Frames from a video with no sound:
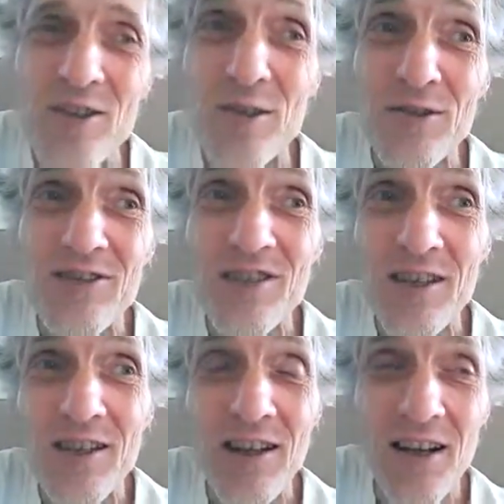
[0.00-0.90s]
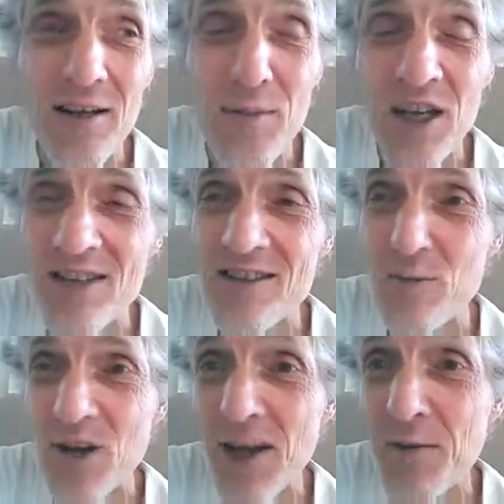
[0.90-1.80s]
So I can
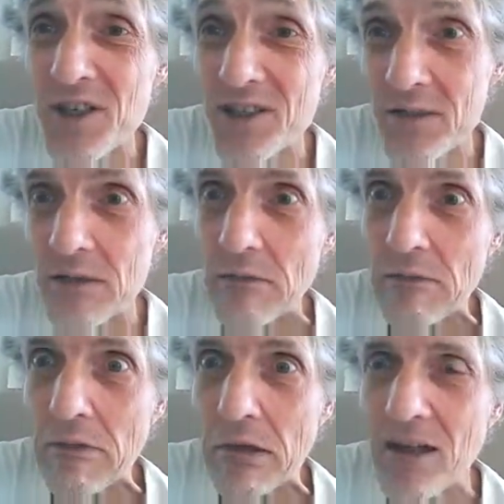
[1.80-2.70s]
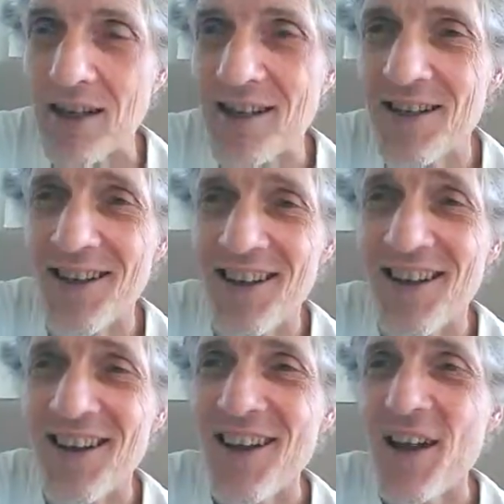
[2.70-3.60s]
imagine what I waste is like, woo,
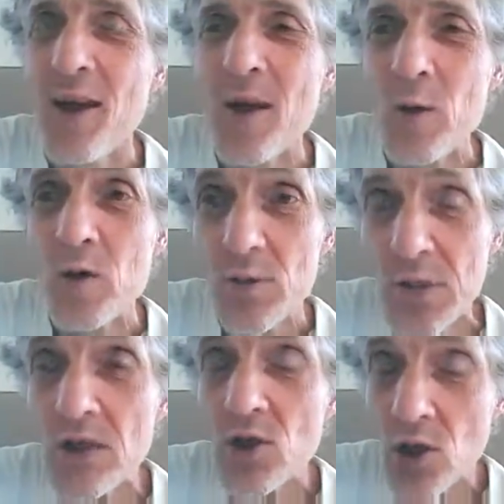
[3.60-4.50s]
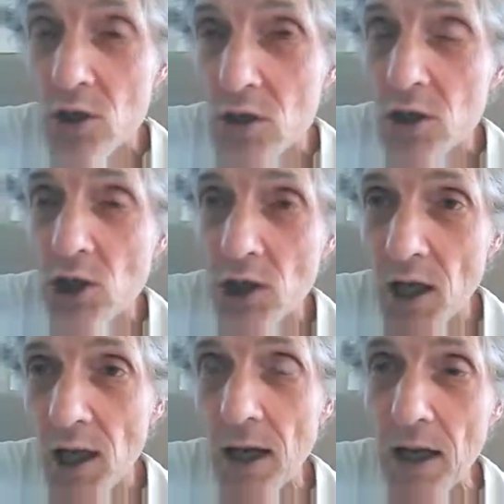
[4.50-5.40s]
which means it turns to
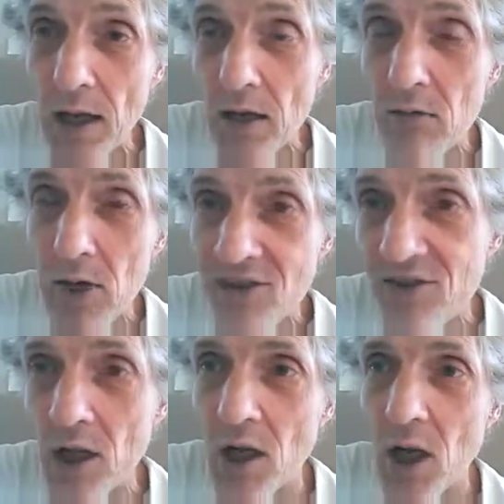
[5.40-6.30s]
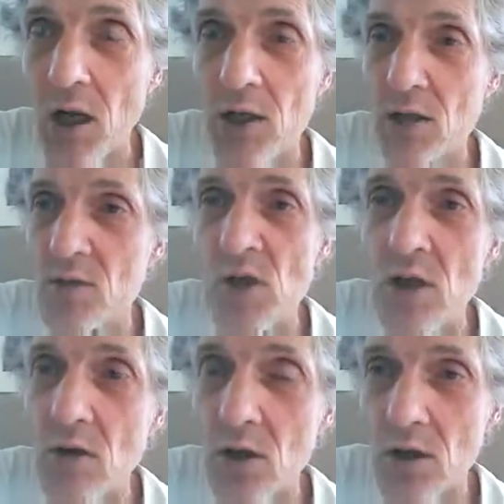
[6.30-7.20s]
shit, and I got to get rid of it, and it does me
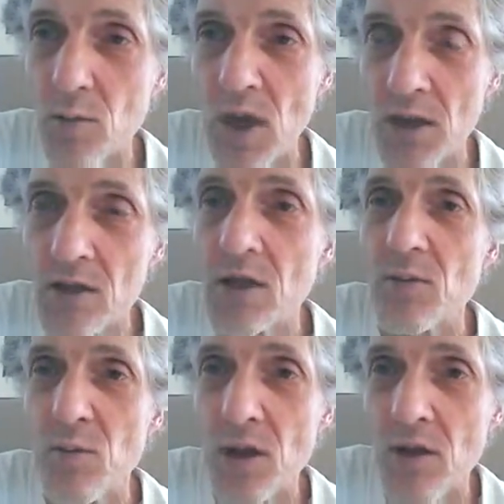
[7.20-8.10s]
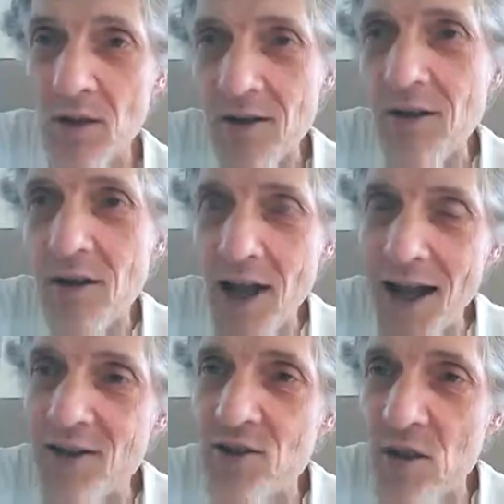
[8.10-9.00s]
no good, except
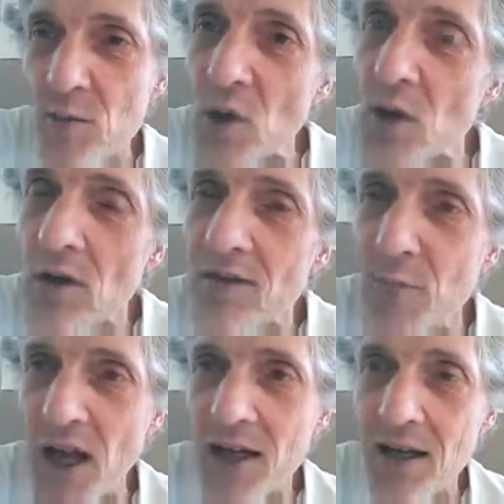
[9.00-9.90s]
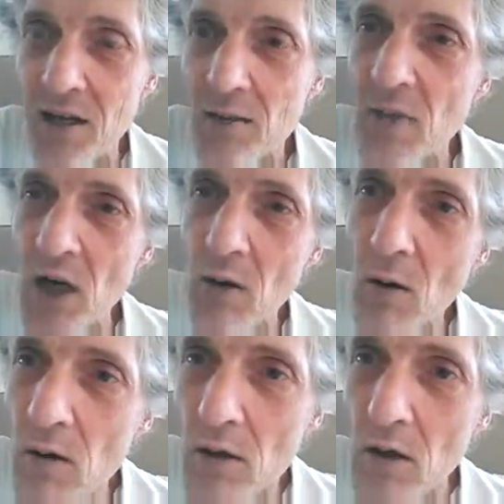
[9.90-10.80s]
adds to the burden of backing up my
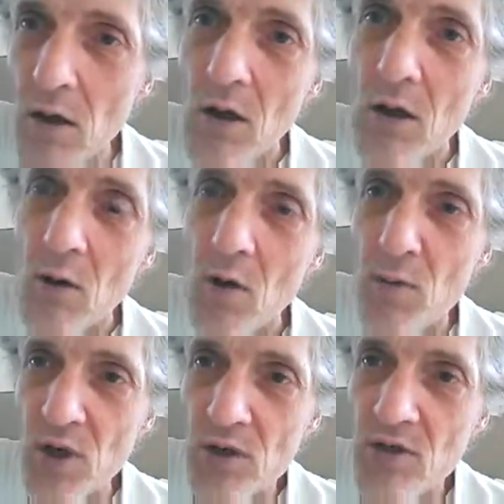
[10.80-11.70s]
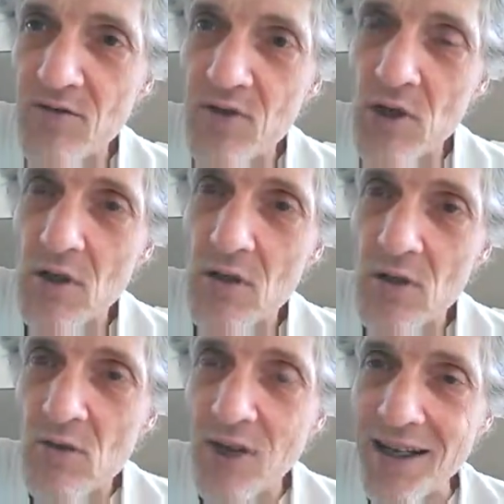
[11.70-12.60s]
colon with a bunch of
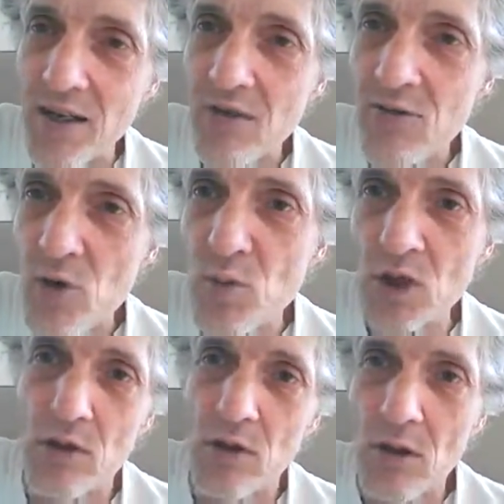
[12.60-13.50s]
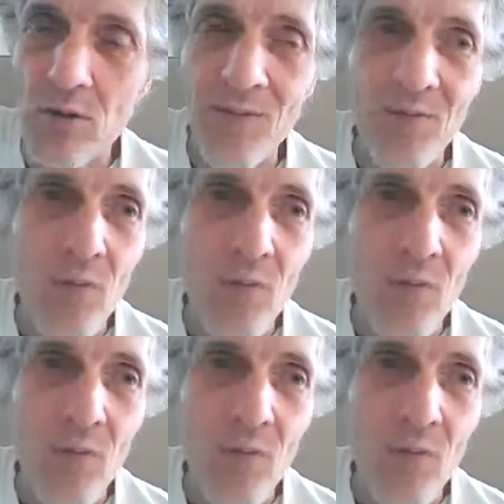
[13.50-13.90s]
degrading food material.